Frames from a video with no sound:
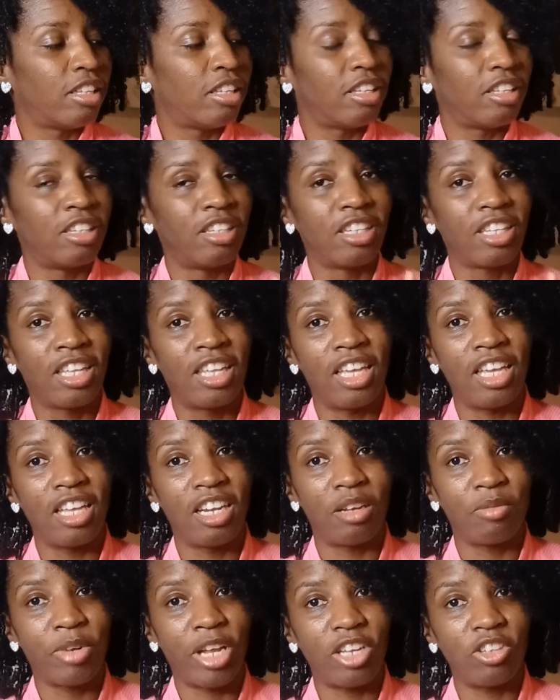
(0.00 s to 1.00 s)
And again,
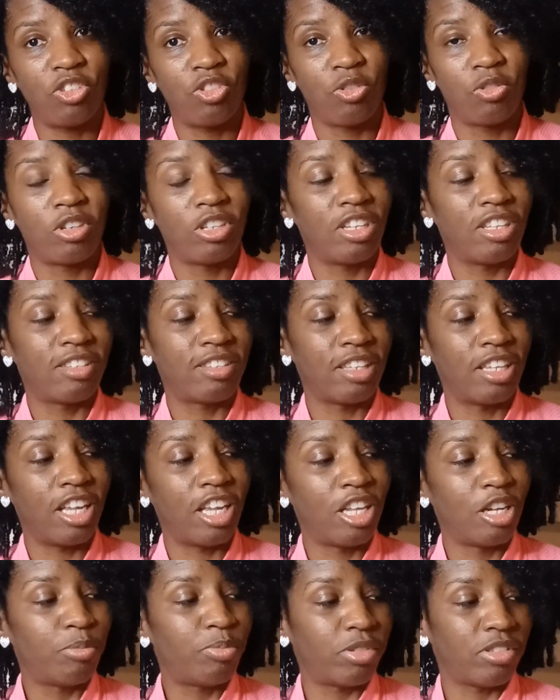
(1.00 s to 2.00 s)
I'm not showing these in
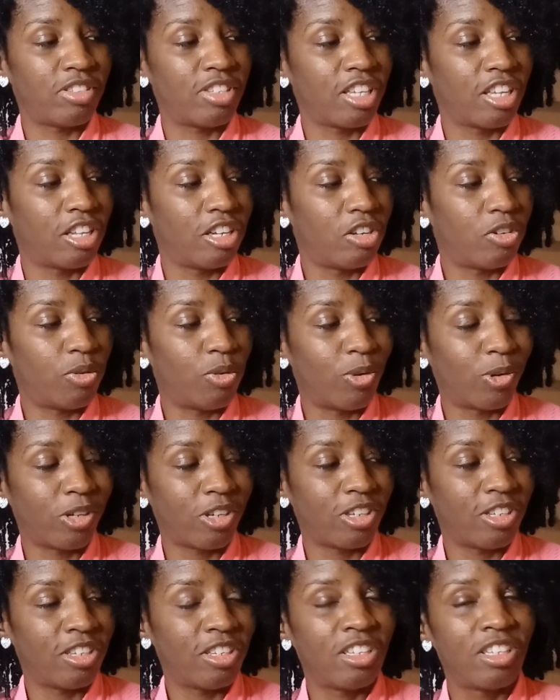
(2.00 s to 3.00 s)
any particular
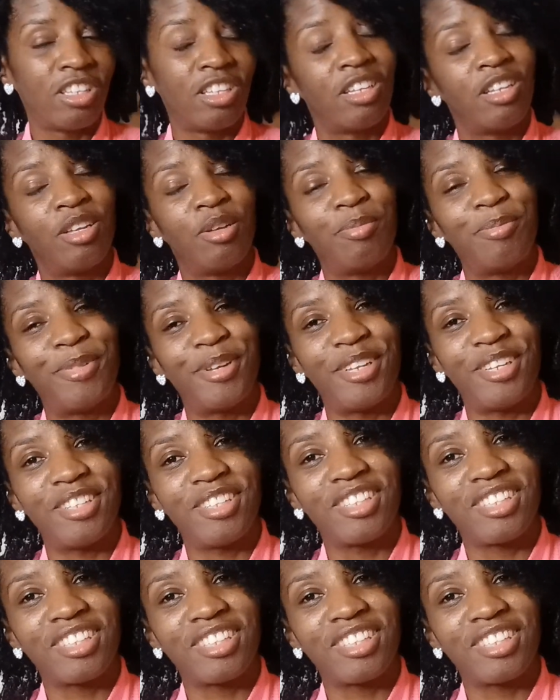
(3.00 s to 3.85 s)
order, but